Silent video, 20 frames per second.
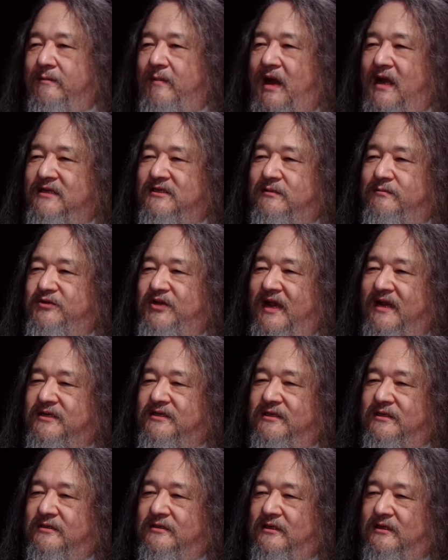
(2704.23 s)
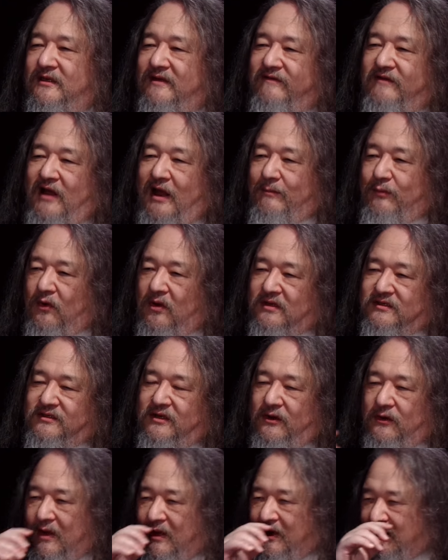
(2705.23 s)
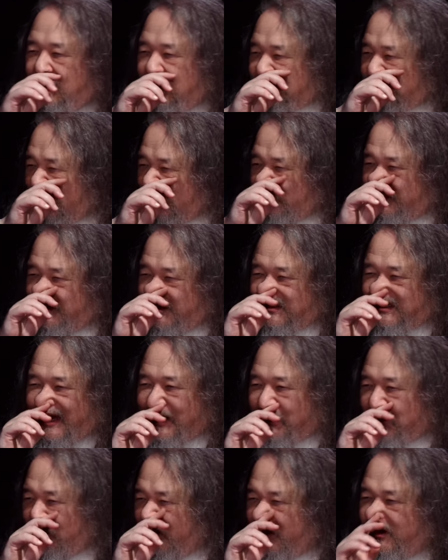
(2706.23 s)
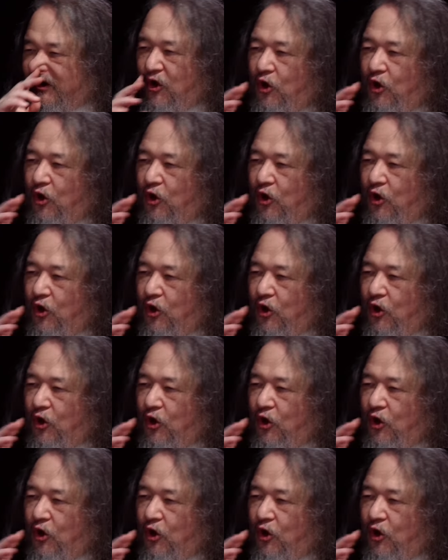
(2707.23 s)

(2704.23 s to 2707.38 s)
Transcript: the mind's objection to live comp. Also, start with the second one.